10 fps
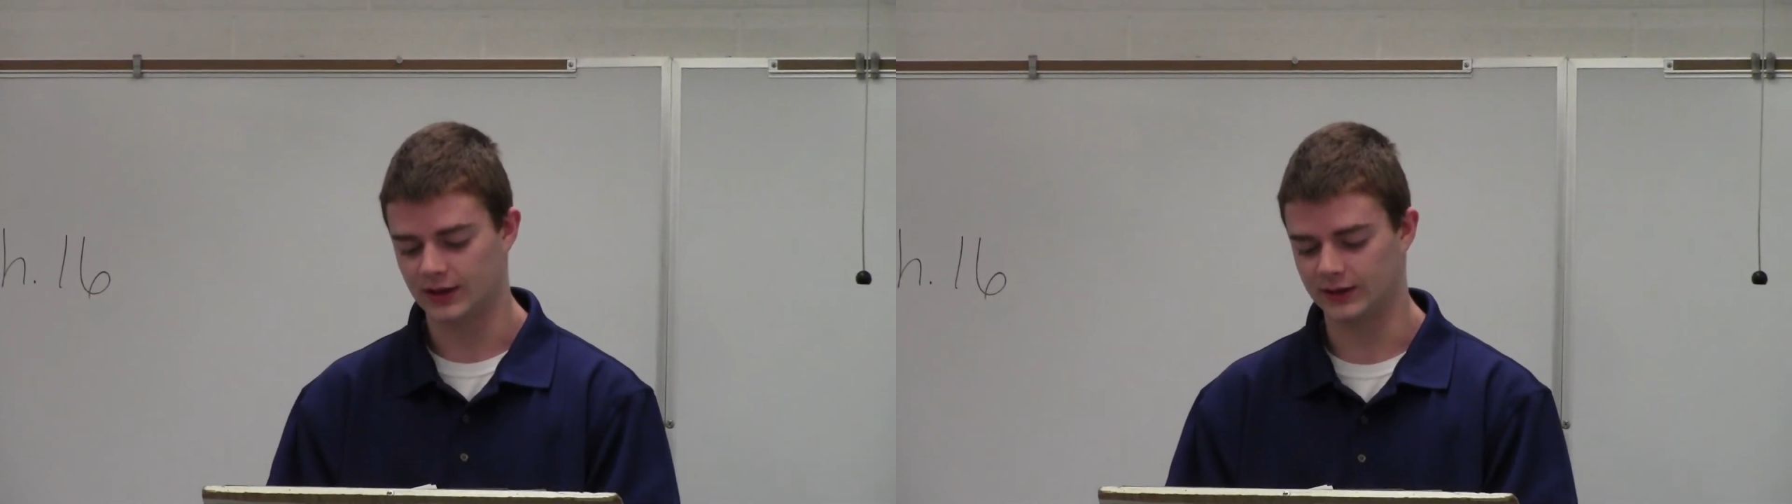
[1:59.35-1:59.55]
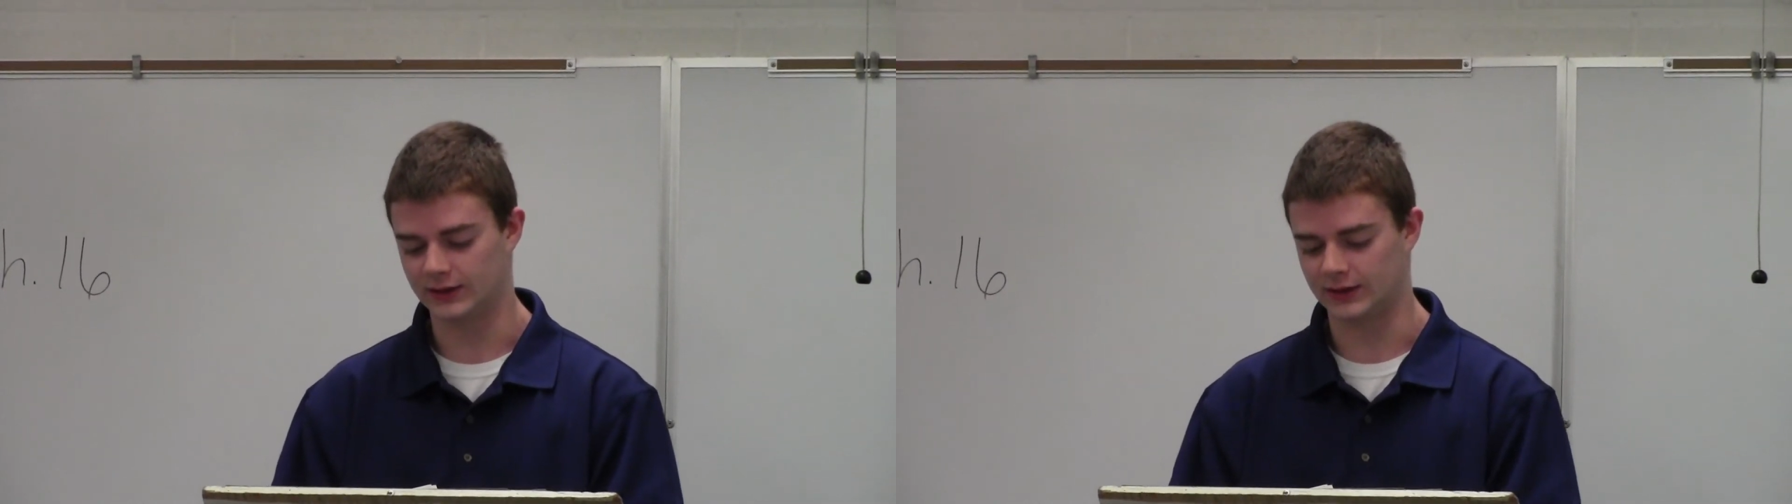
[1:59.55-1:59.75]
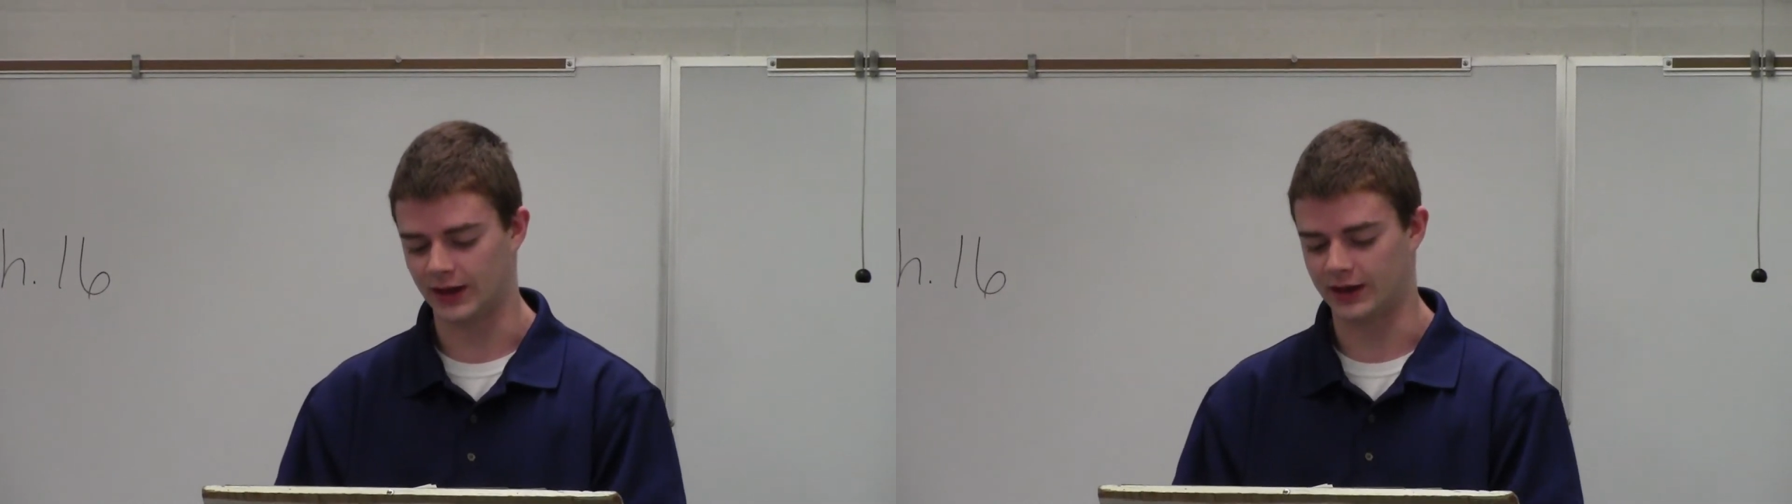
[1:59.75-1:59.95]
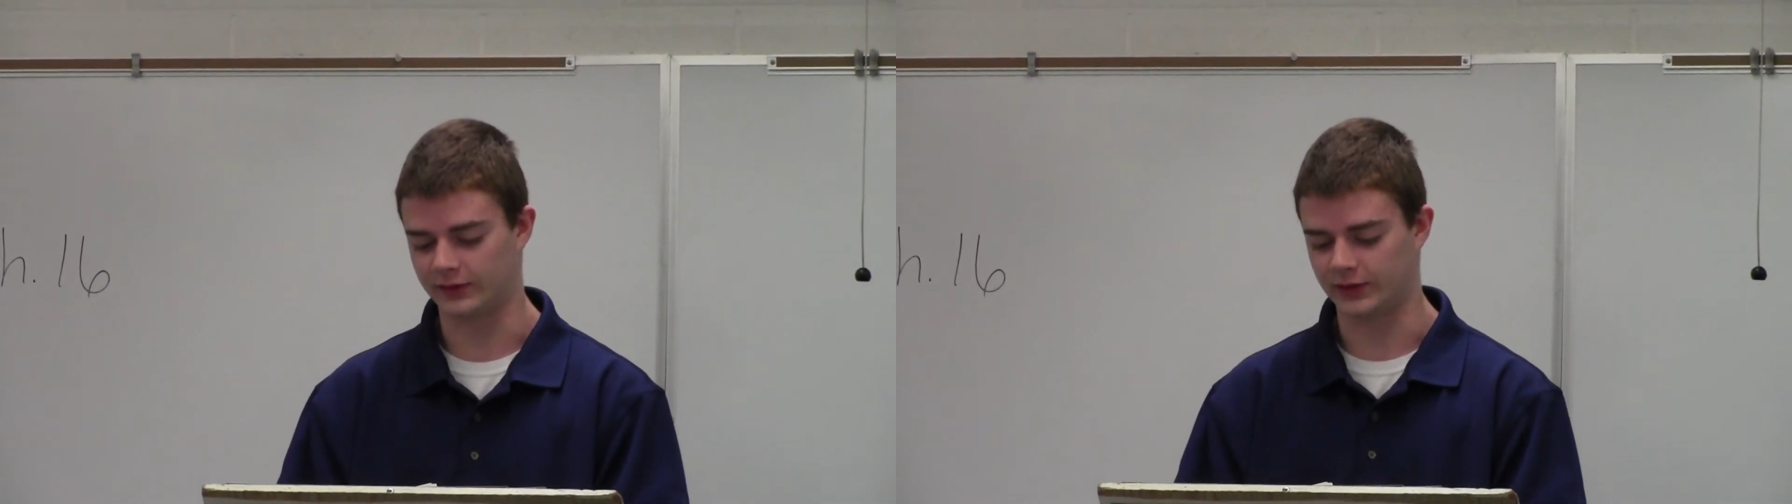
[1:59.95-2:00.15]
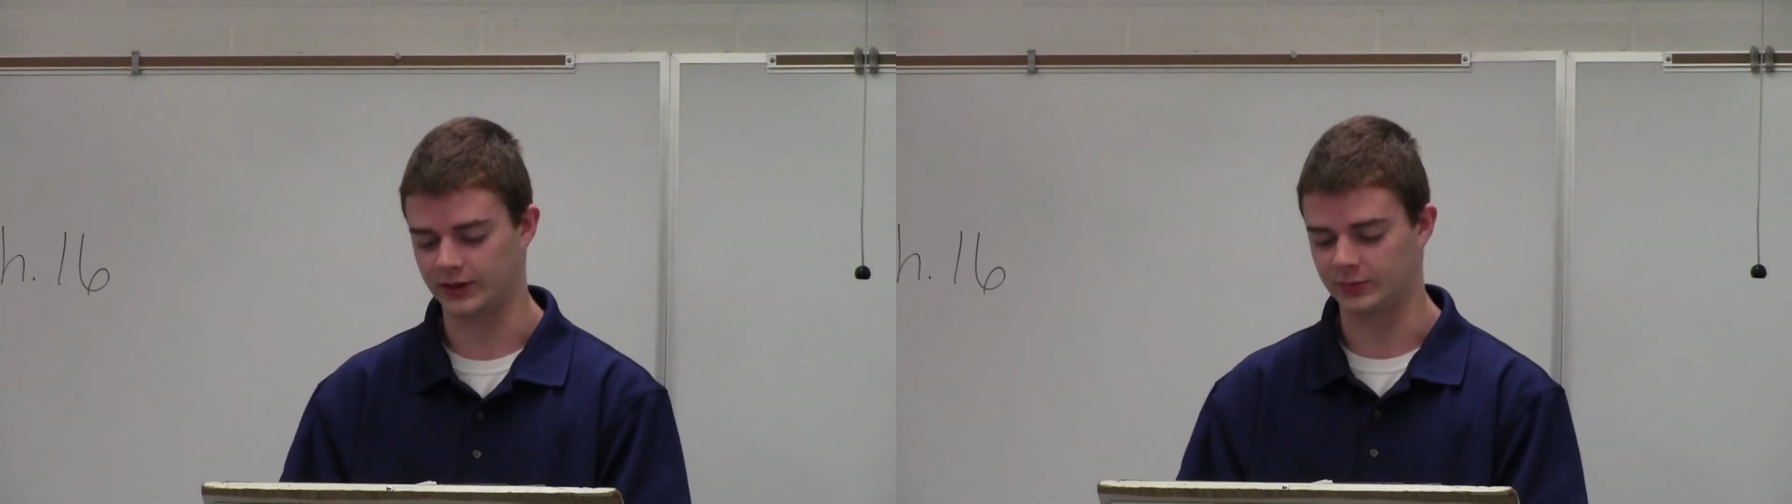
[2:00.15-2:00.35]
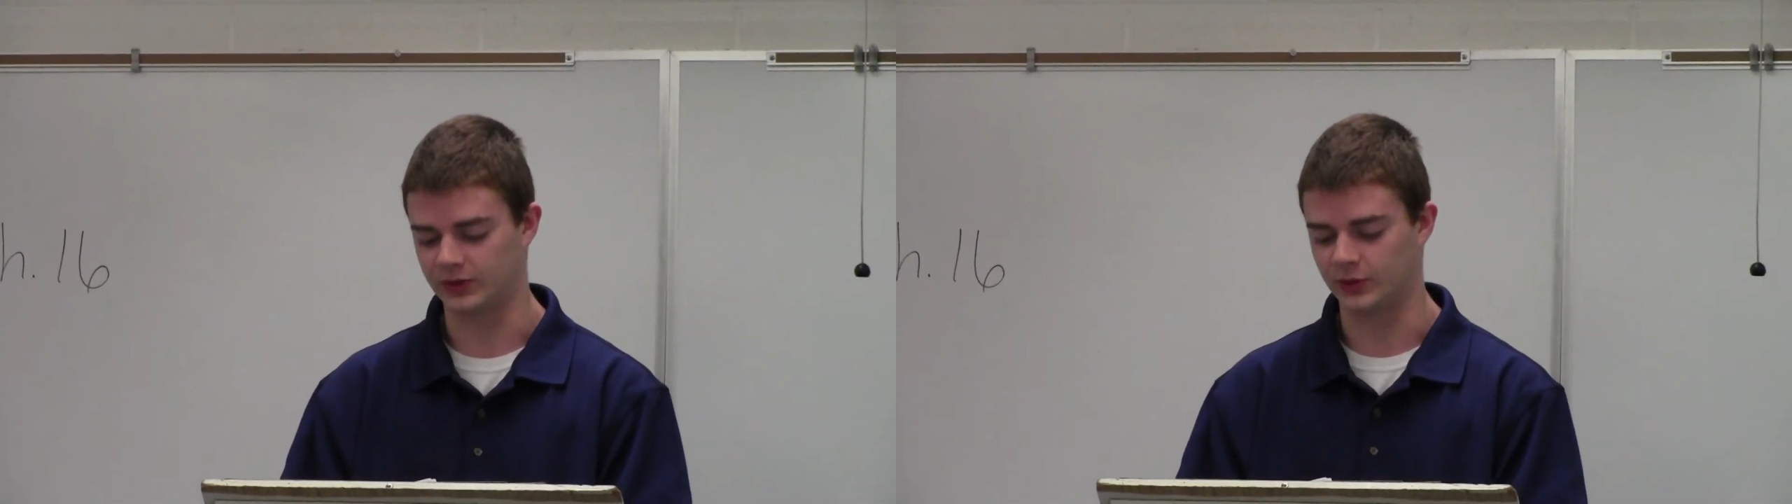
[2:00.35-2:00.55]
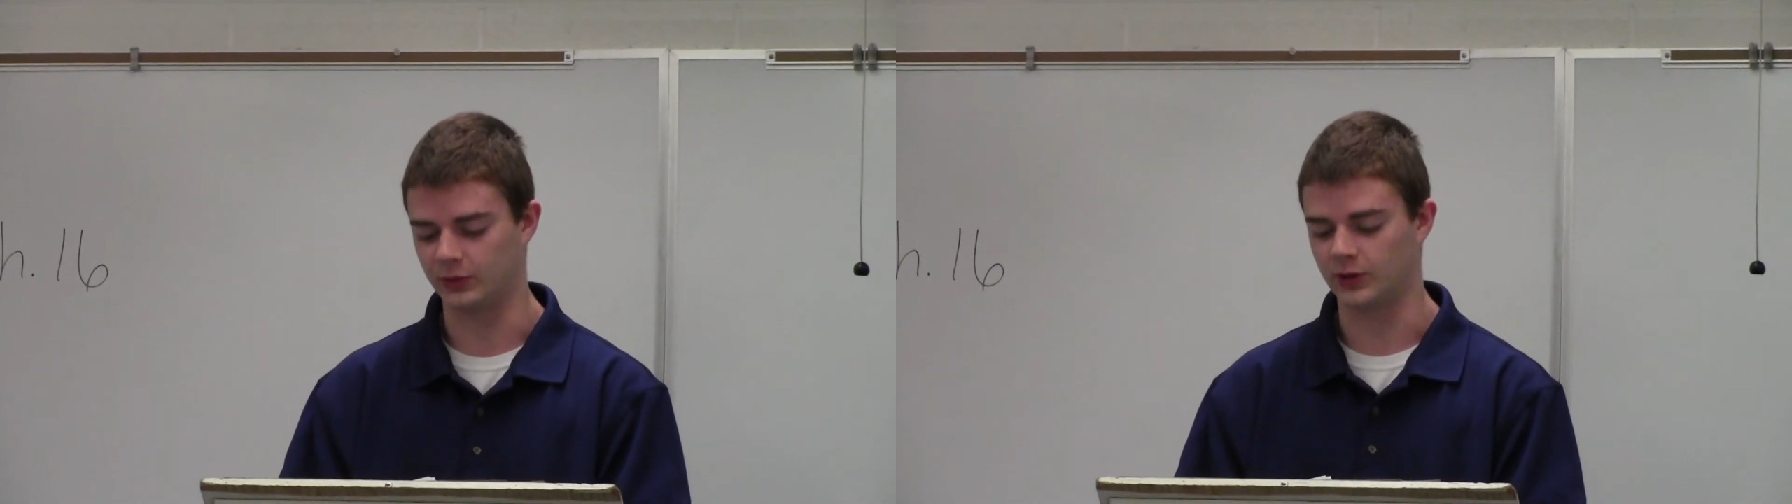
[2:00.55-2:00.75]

is the conflict between